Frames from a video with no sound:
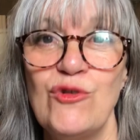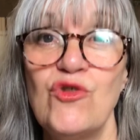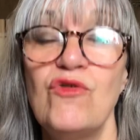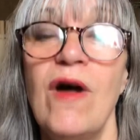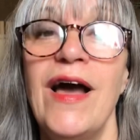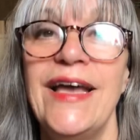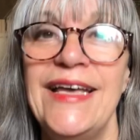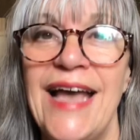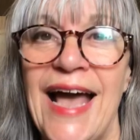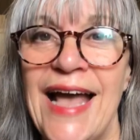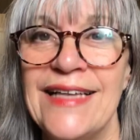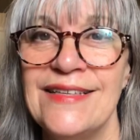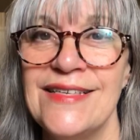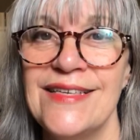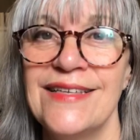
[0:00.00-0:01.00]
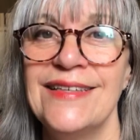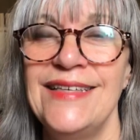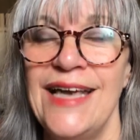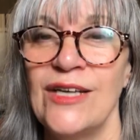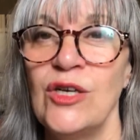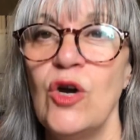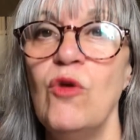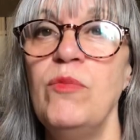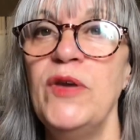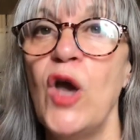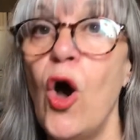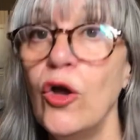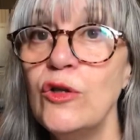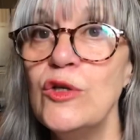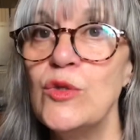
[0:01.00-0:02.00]
try and go
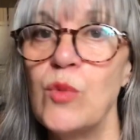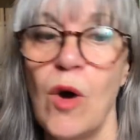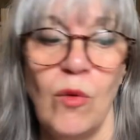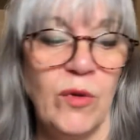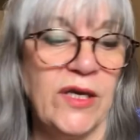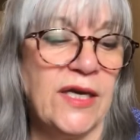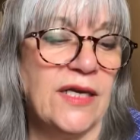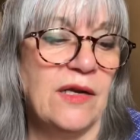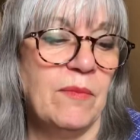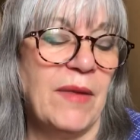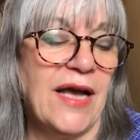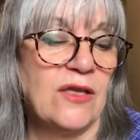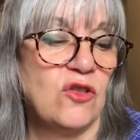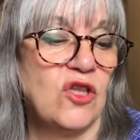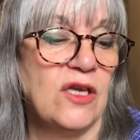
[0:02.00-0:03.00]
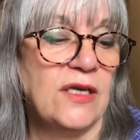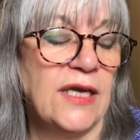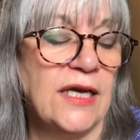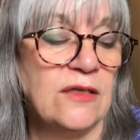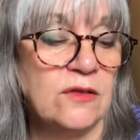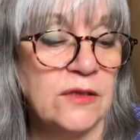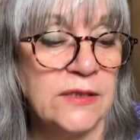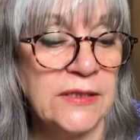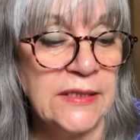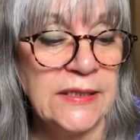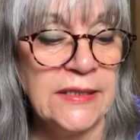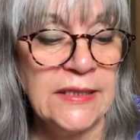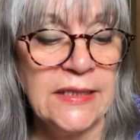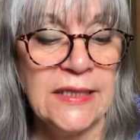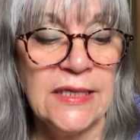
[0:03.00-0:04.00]
beyond what we can imagine now.
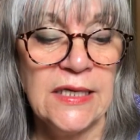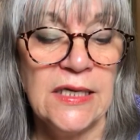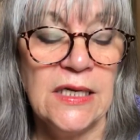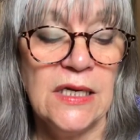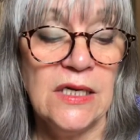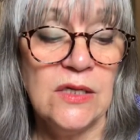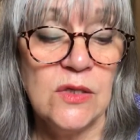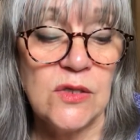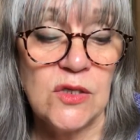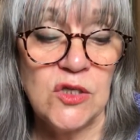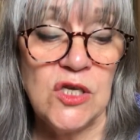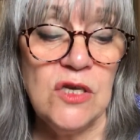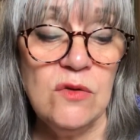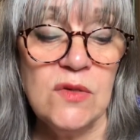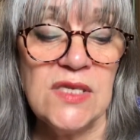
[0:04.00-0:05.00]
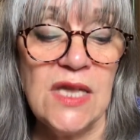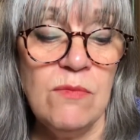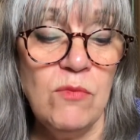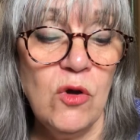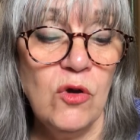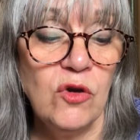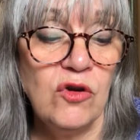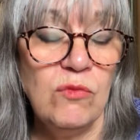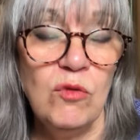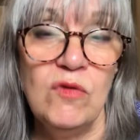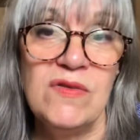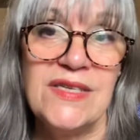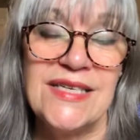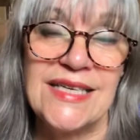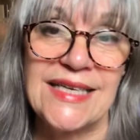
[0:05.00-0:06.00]
So Tuesday, Mercury
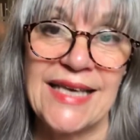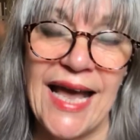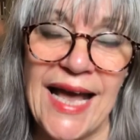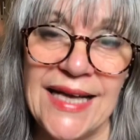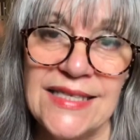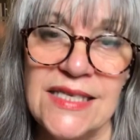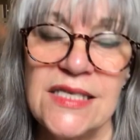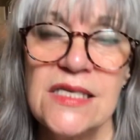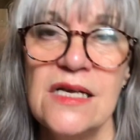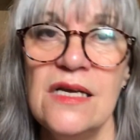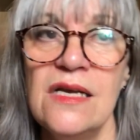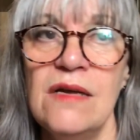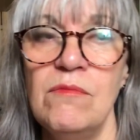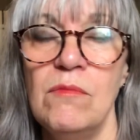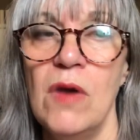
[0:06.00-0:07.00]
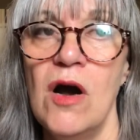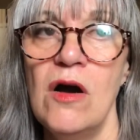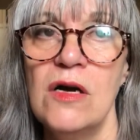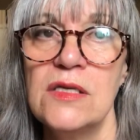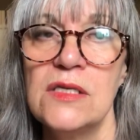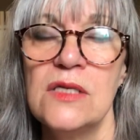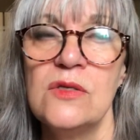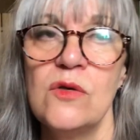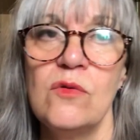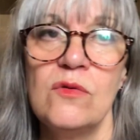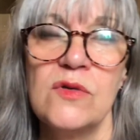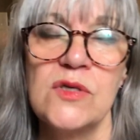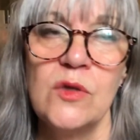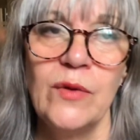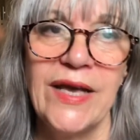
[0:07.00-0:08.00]
moves into Cancer, Mars is
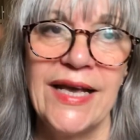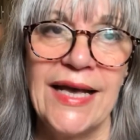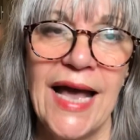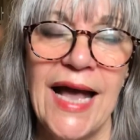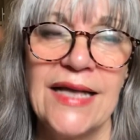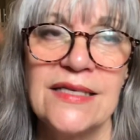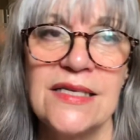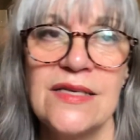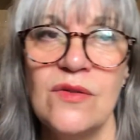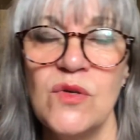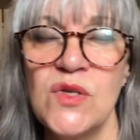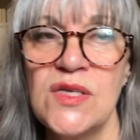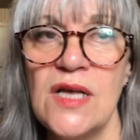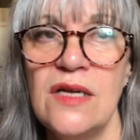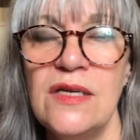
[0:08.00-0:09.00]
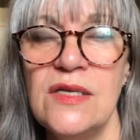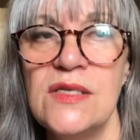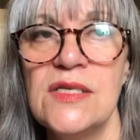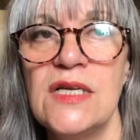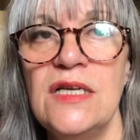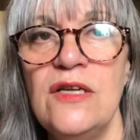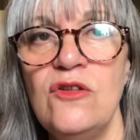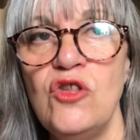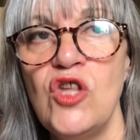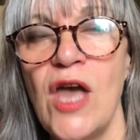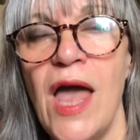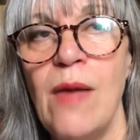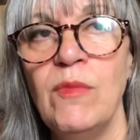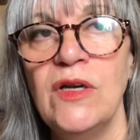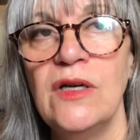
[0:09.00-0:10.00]
also in Cancer, the Sun is still in
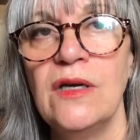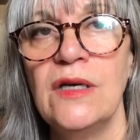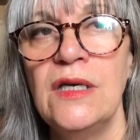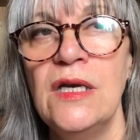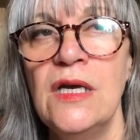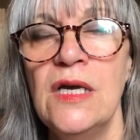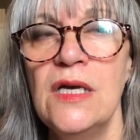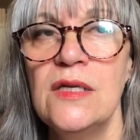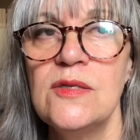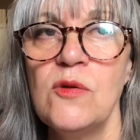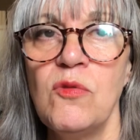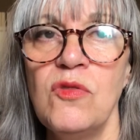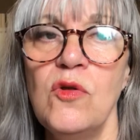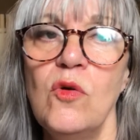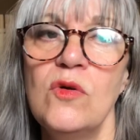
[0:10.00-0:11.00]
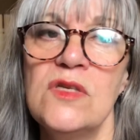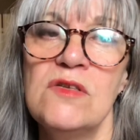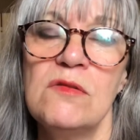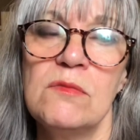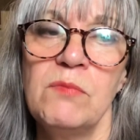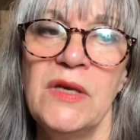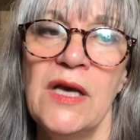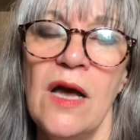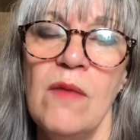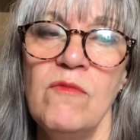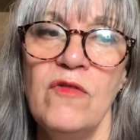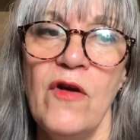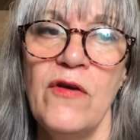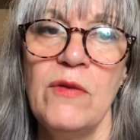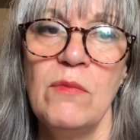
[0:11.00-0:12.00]
Gemini. So thoughts become
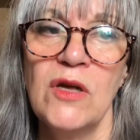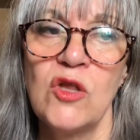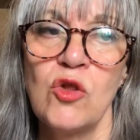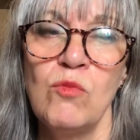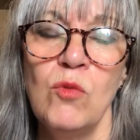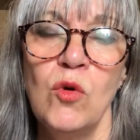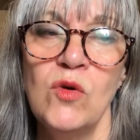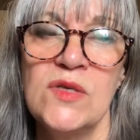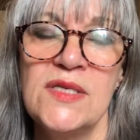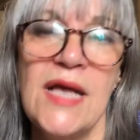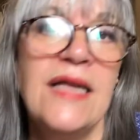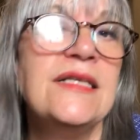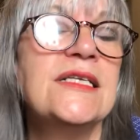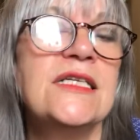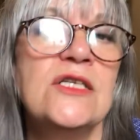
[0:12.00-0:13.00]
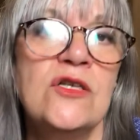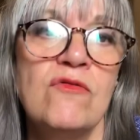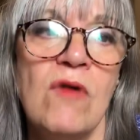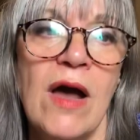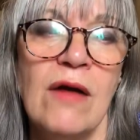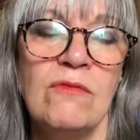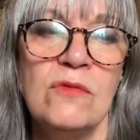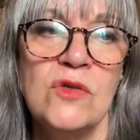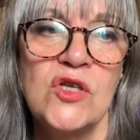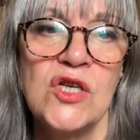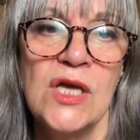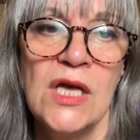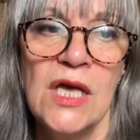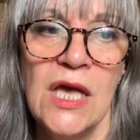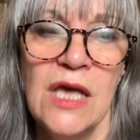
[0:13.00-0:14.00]
very much more centered around
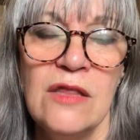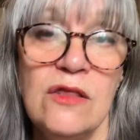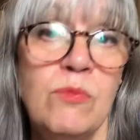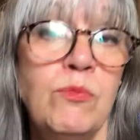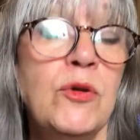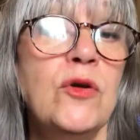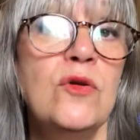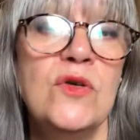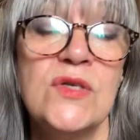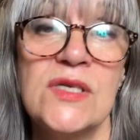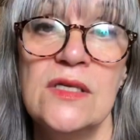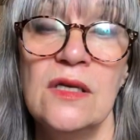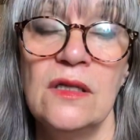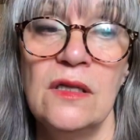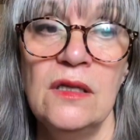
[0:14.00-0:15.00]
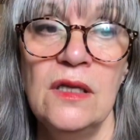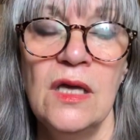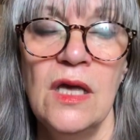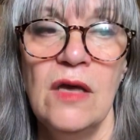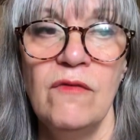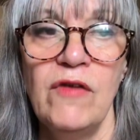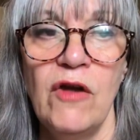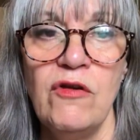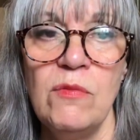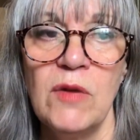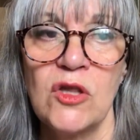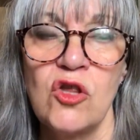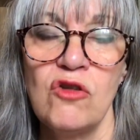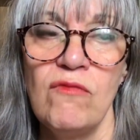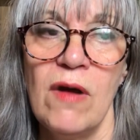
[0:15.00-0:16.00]
the personal, very
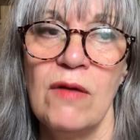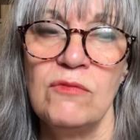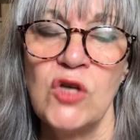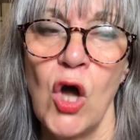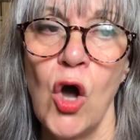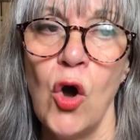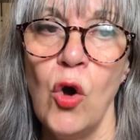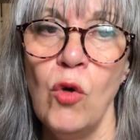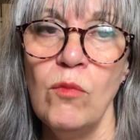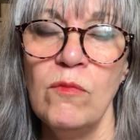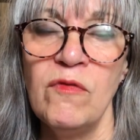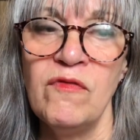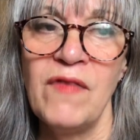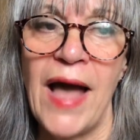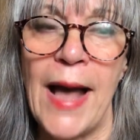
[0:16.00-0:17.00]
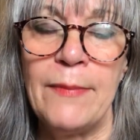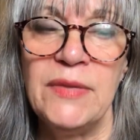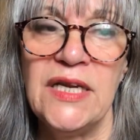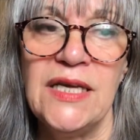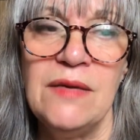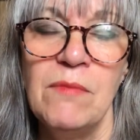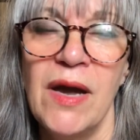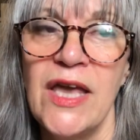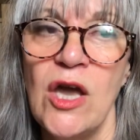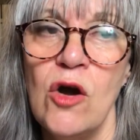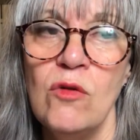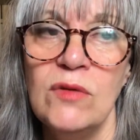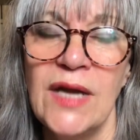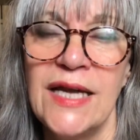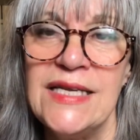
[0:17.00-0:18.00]
much around home, family, my
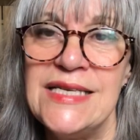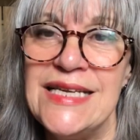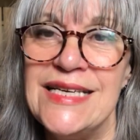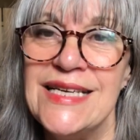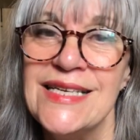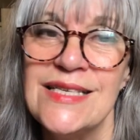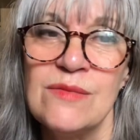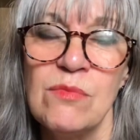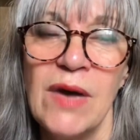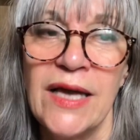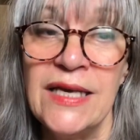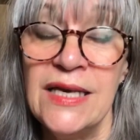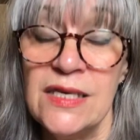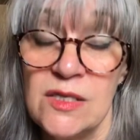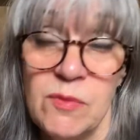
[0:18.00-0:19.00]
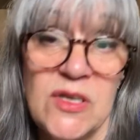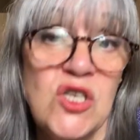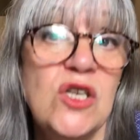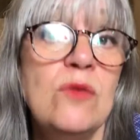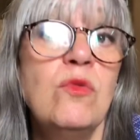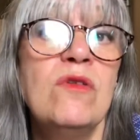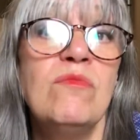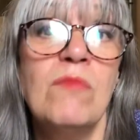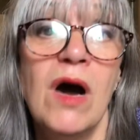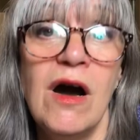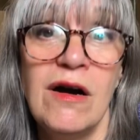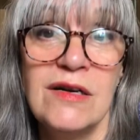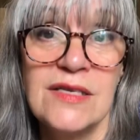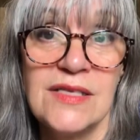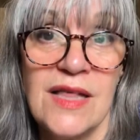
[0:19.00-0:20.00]
own ideas, especially with
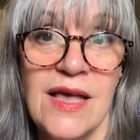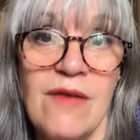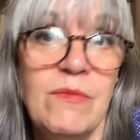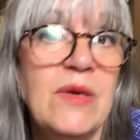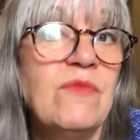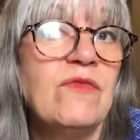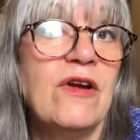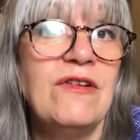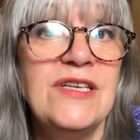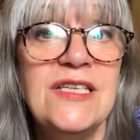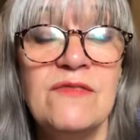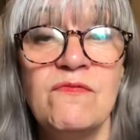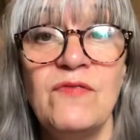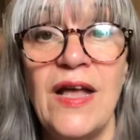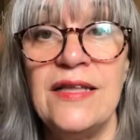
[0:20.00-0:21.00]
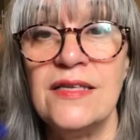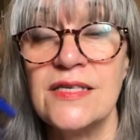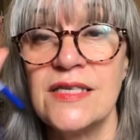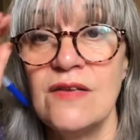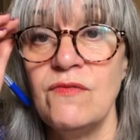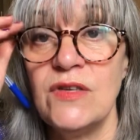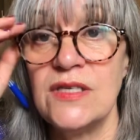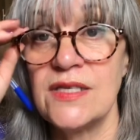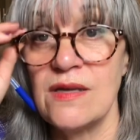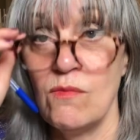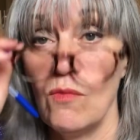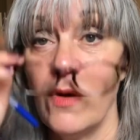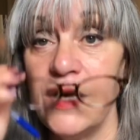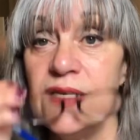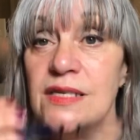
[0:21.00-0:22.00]
Mars there being very defensive in some
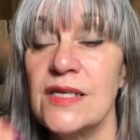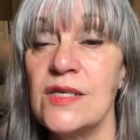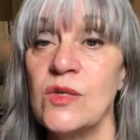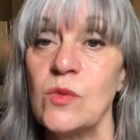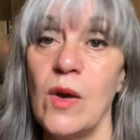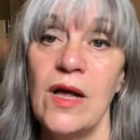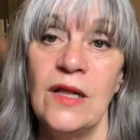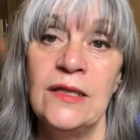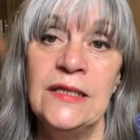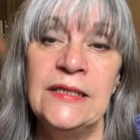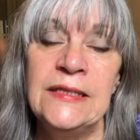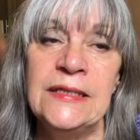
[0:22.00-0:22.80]
ways as well.